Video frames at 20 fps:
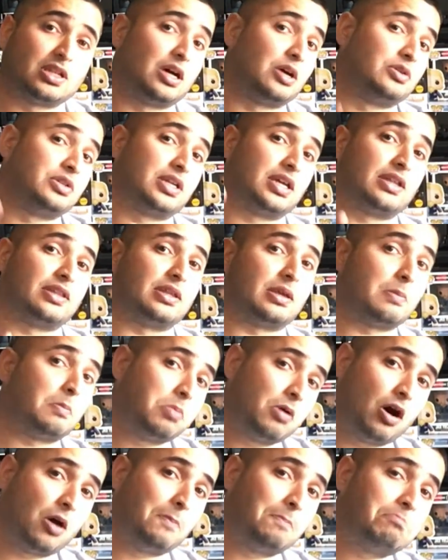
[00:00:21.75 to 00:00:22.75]
I only get the
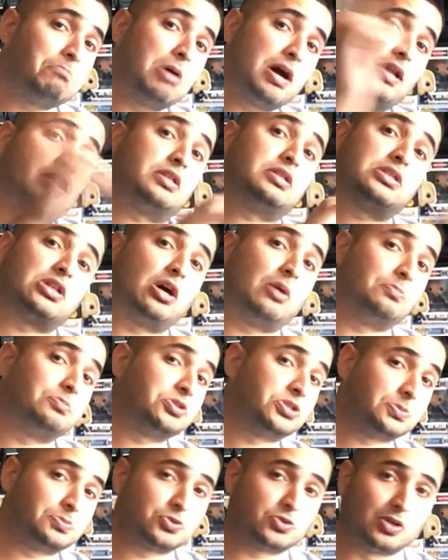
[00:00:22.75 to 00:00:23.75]
pop and the top
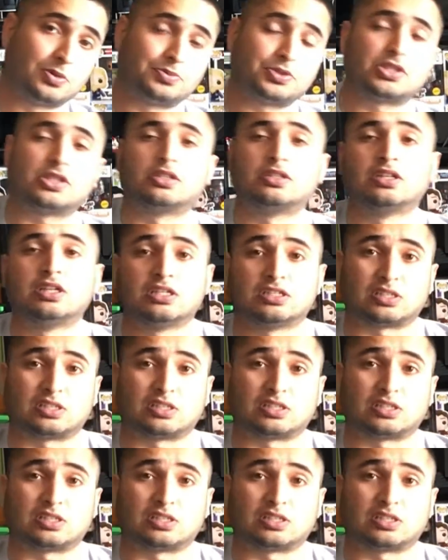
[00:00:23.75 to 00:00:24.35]
subscription.